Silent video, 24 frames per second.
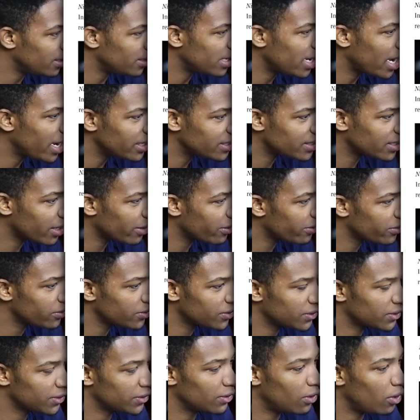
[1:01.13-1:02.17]
Night Terror
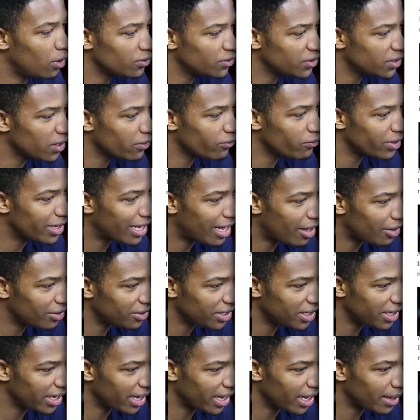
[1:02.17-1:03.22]
is an alternate
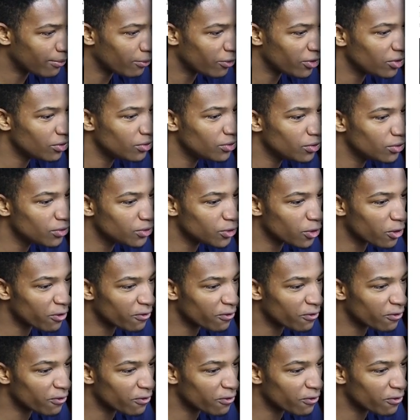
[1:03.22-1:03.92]
reality game where you use